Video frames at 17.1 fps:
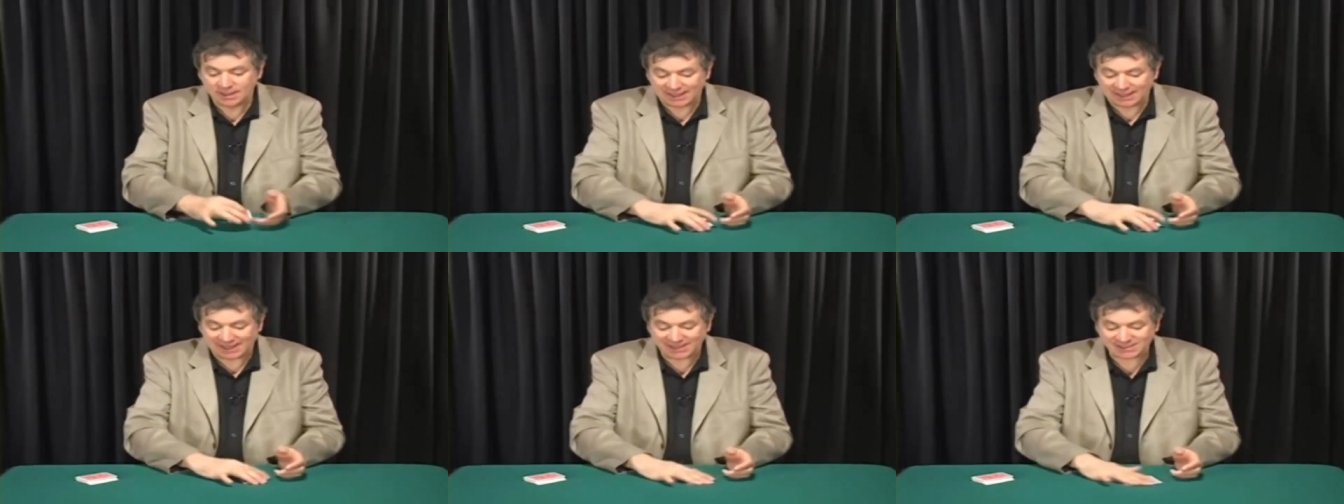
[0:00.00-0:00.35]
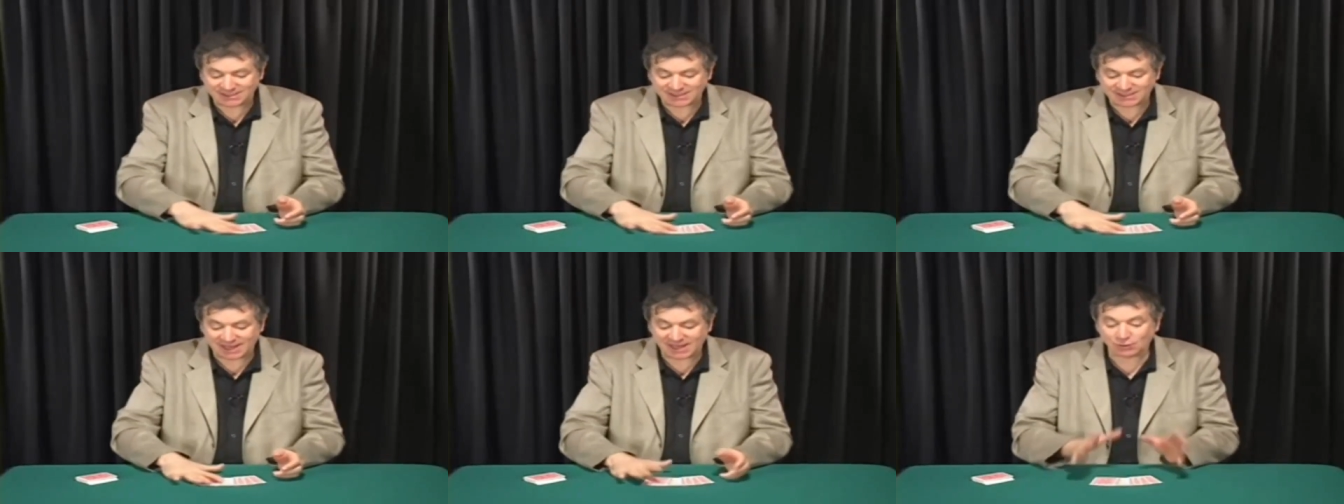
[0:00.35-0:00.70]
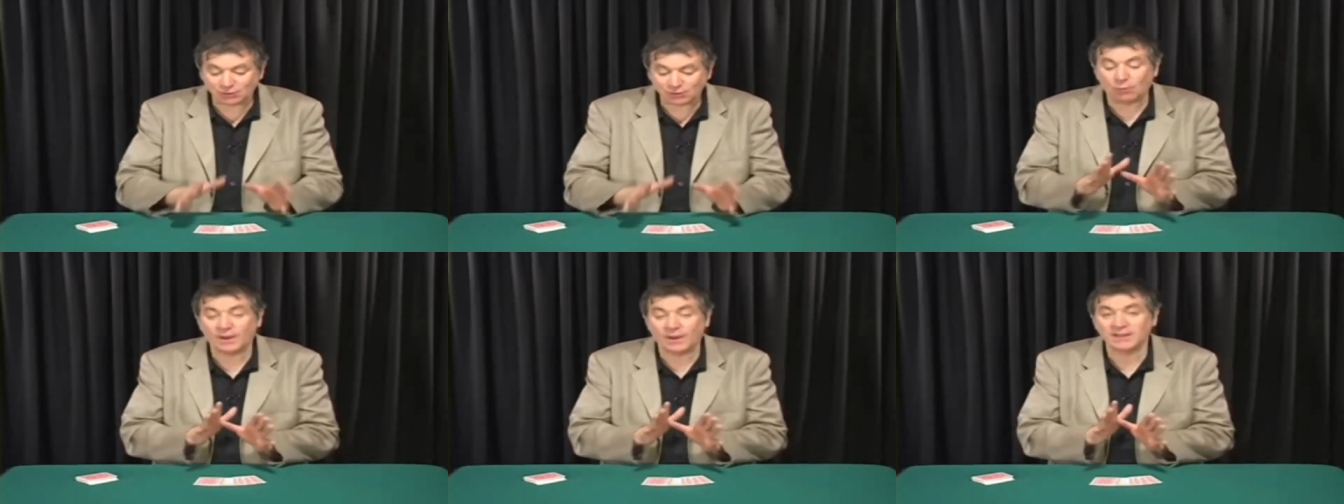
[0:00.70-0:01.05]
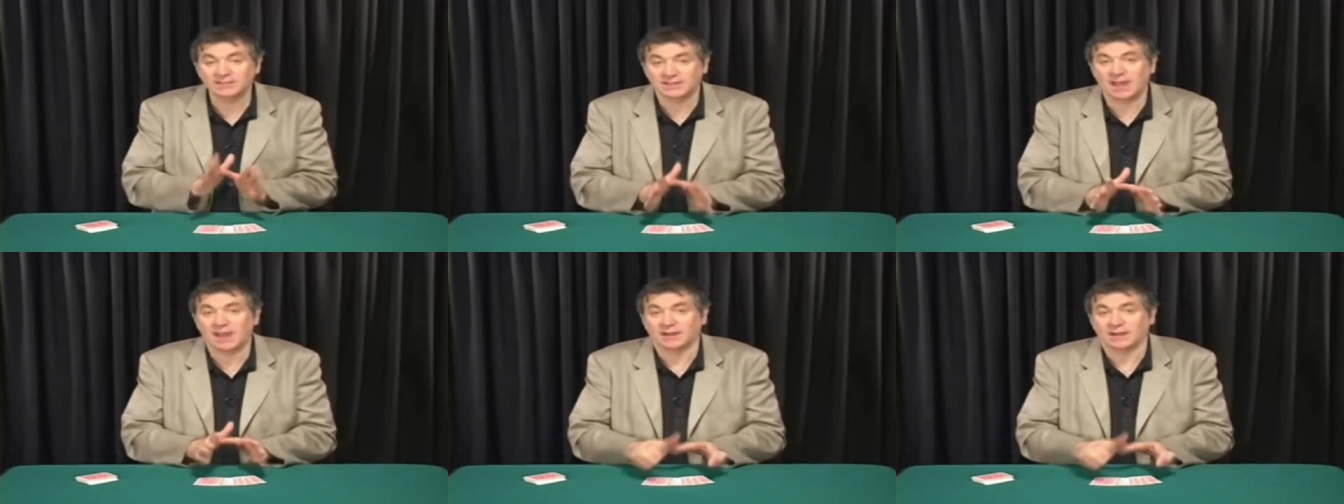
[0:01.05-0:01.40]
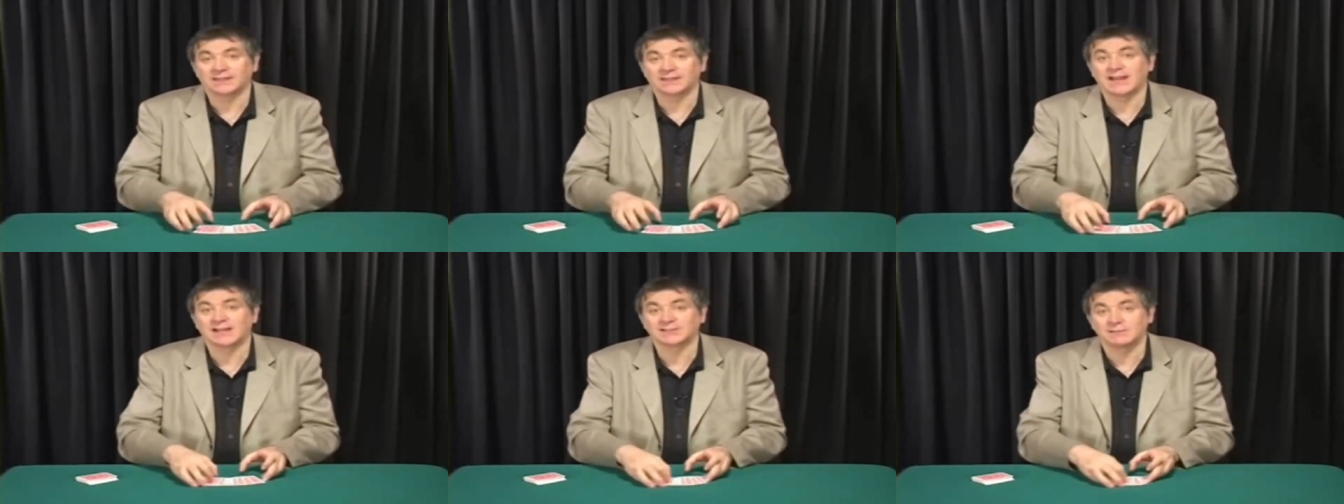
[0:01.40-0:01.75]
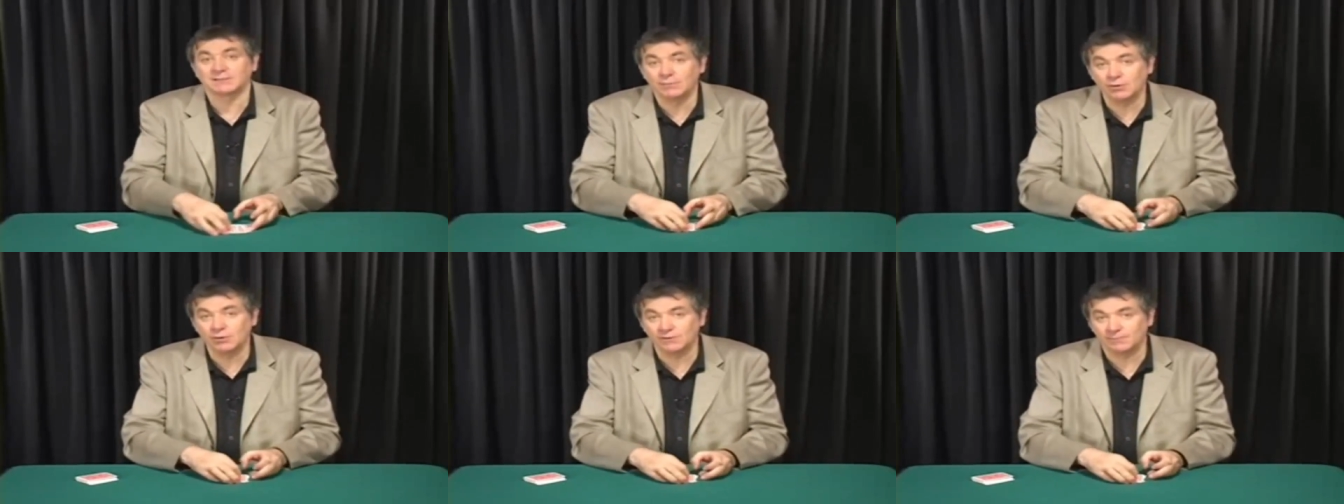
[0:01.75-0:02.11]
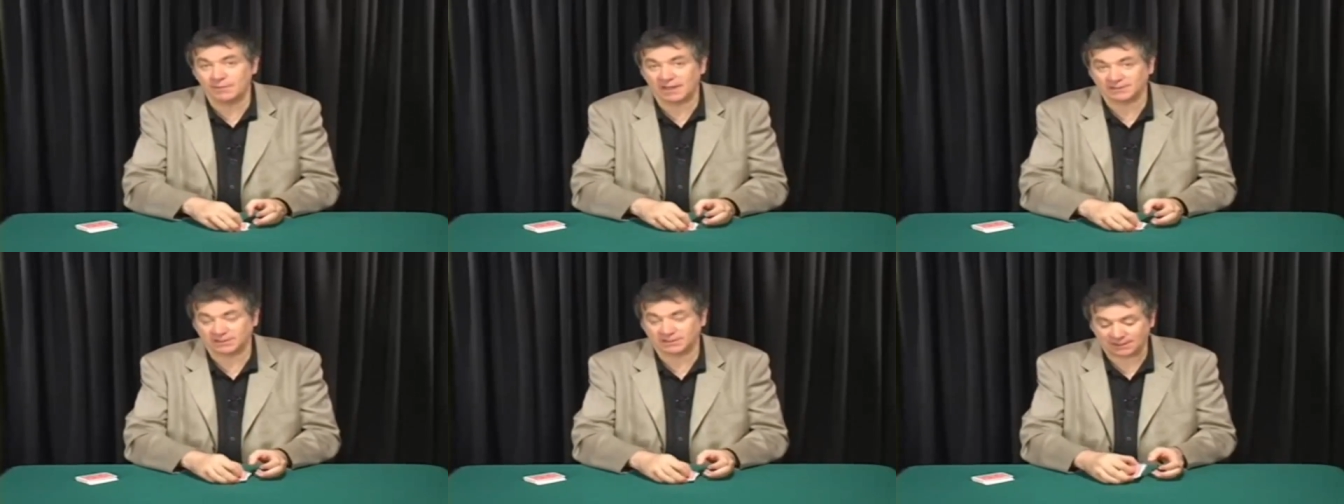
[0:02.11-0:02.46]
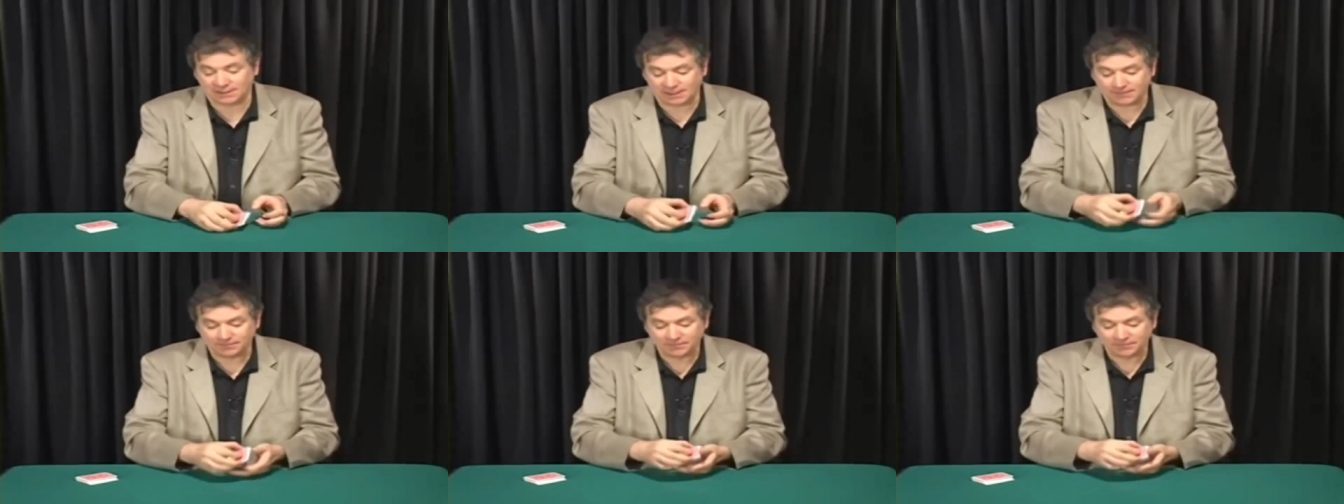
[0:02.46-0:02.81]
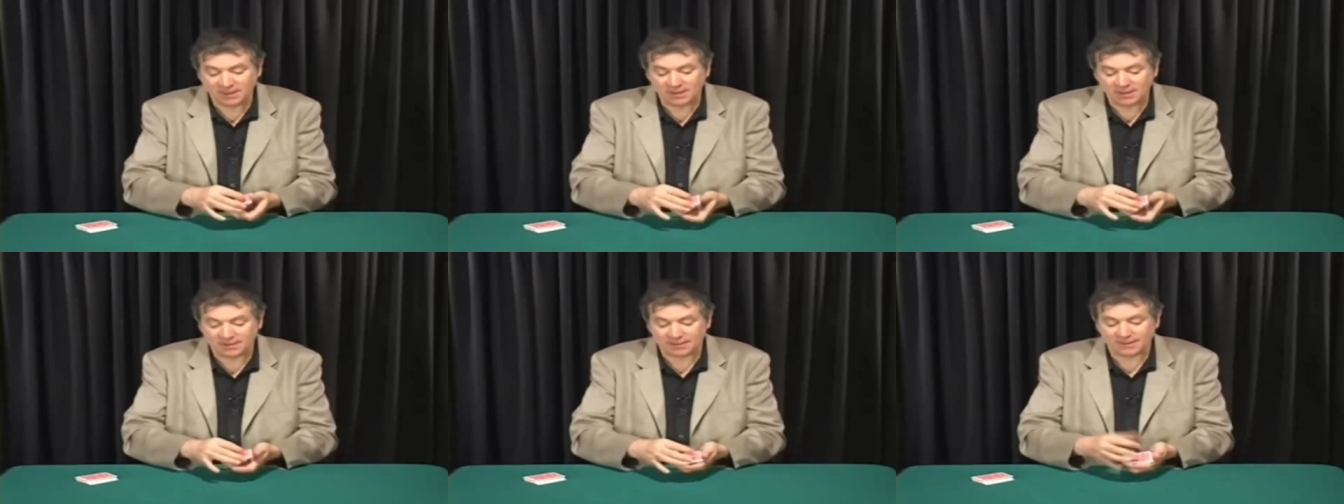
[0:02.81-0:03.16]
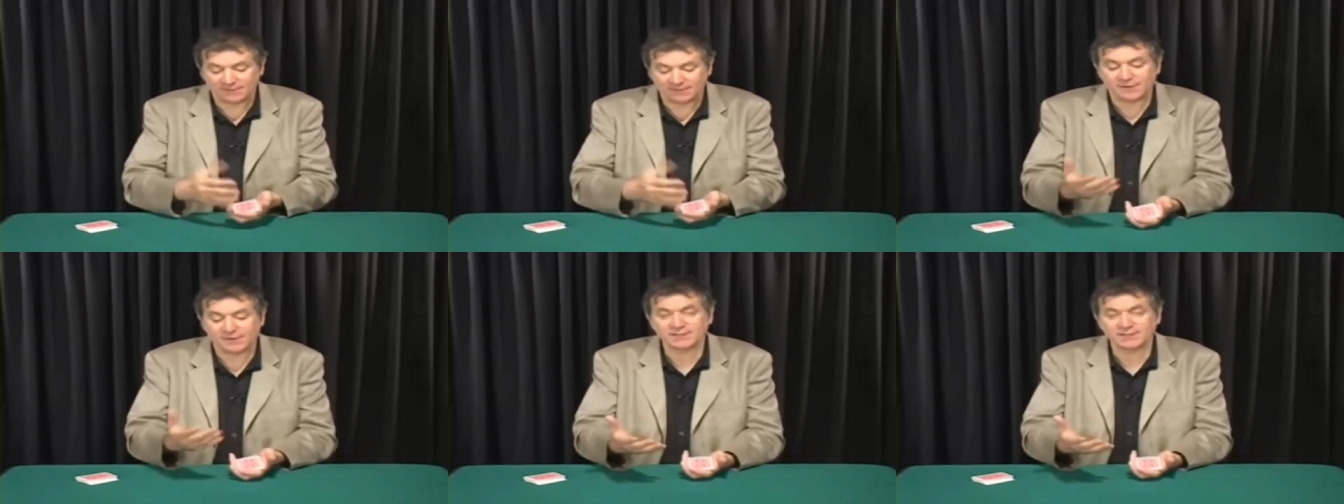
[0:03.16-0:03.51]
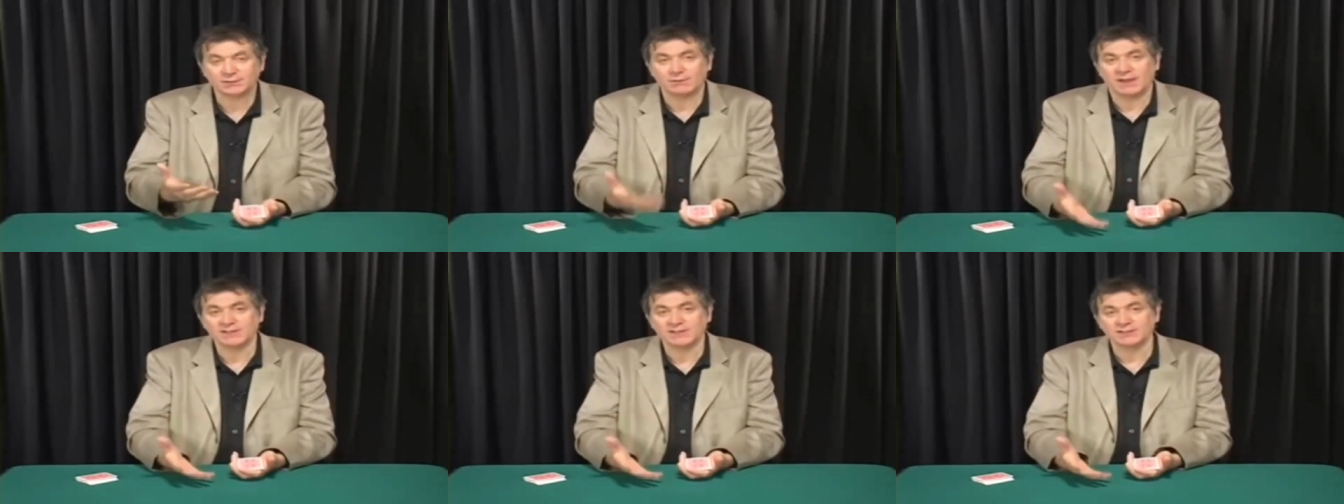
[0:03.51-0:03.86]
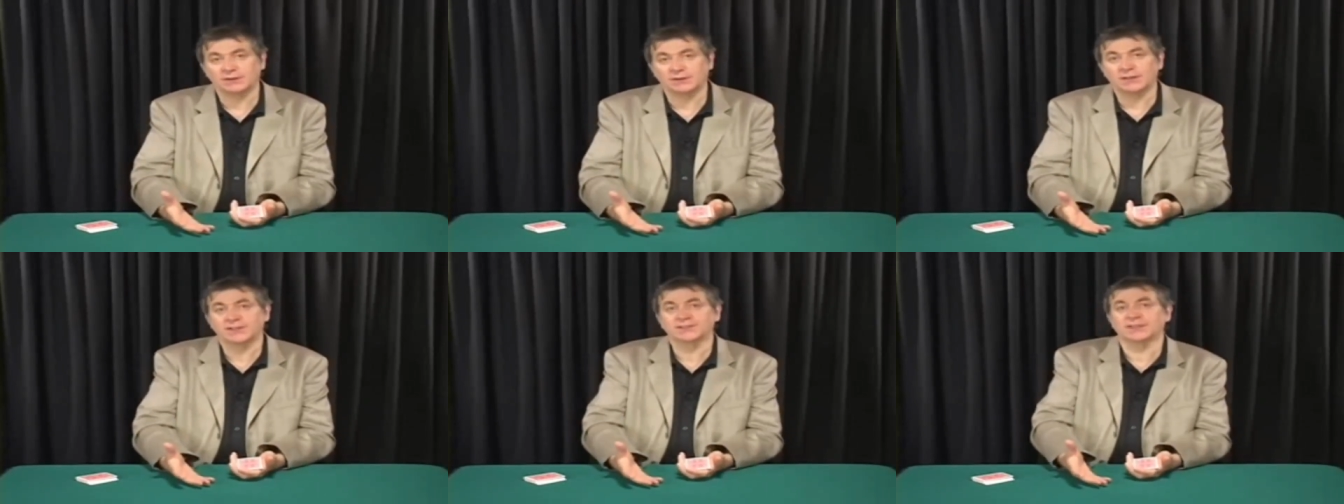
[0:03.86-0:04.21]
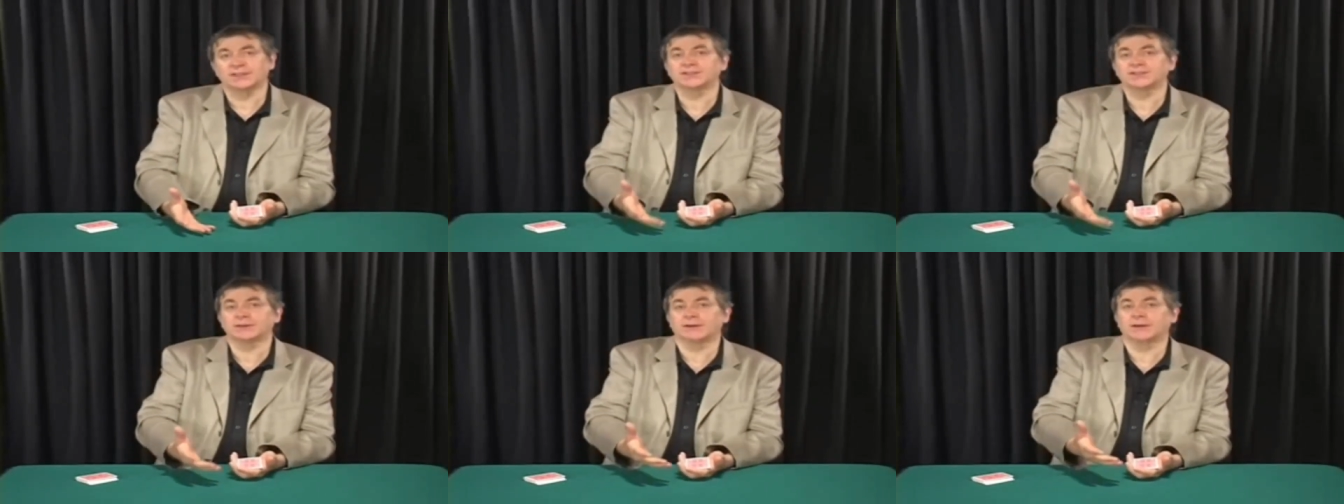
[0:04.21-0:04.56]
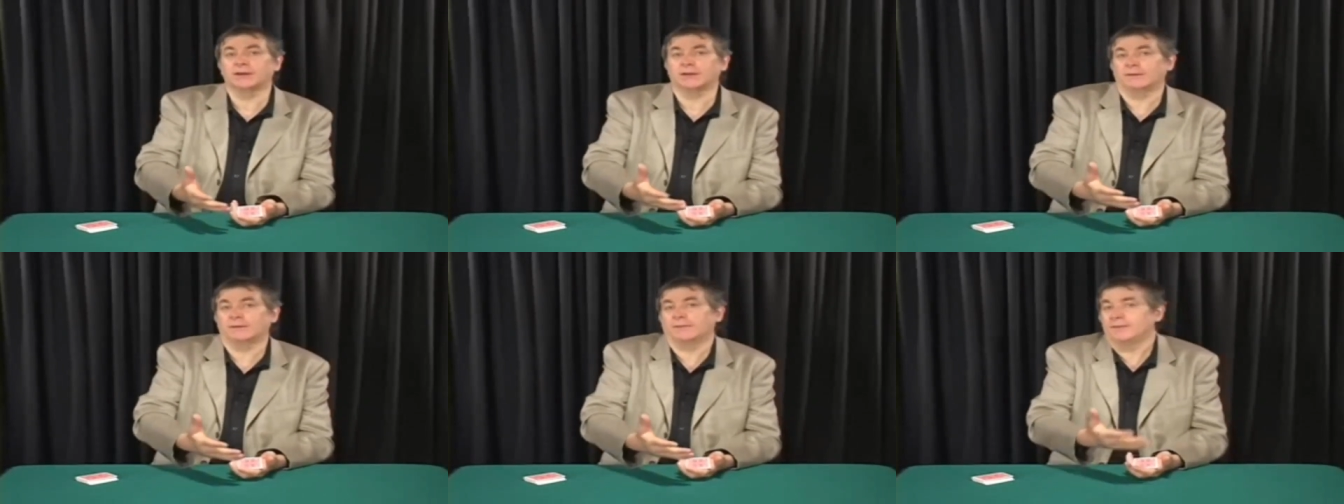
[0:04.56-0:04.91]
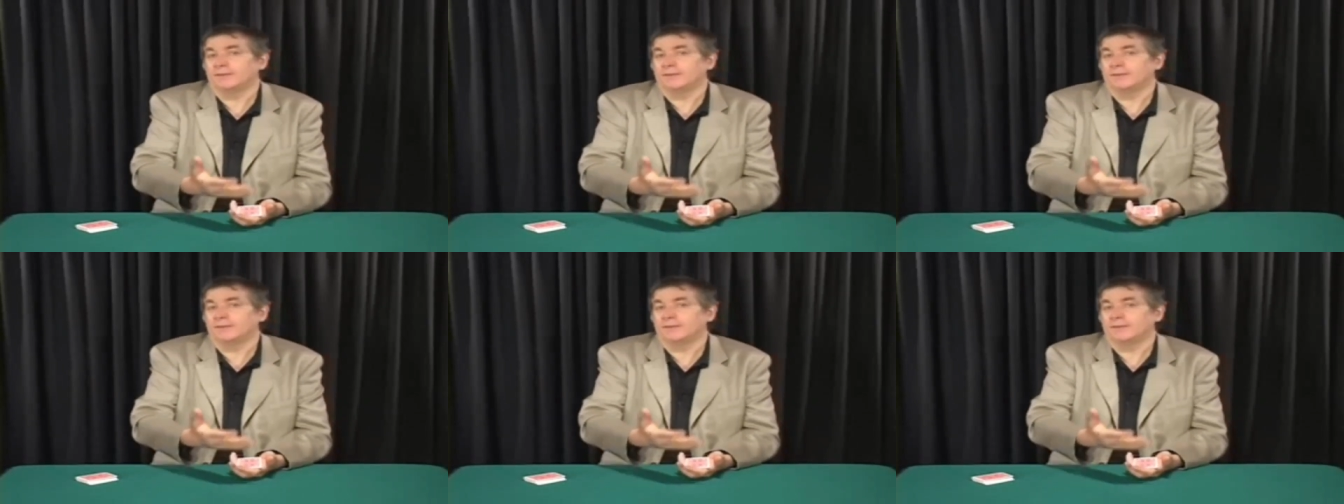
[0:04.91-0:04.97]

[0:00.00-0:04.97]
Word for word: it stays always there it doesn't move basically the first question is, is your, uh,